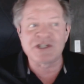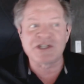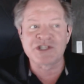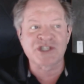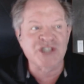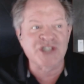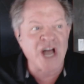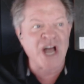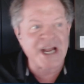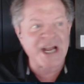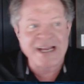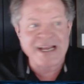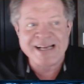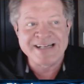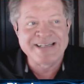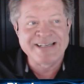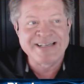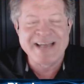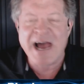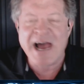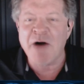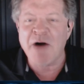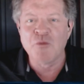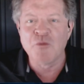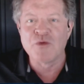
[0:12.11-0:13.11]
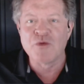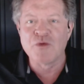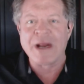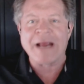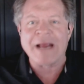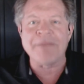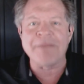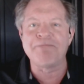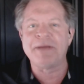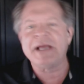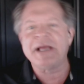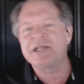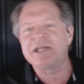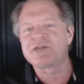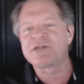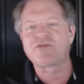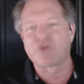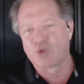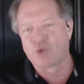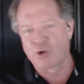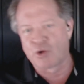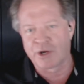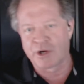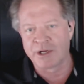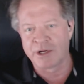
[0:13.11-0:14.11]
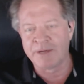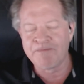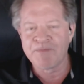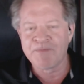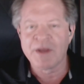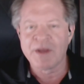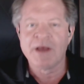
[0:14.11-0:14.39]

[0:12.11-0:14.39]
sunny Delray Beach, Florida.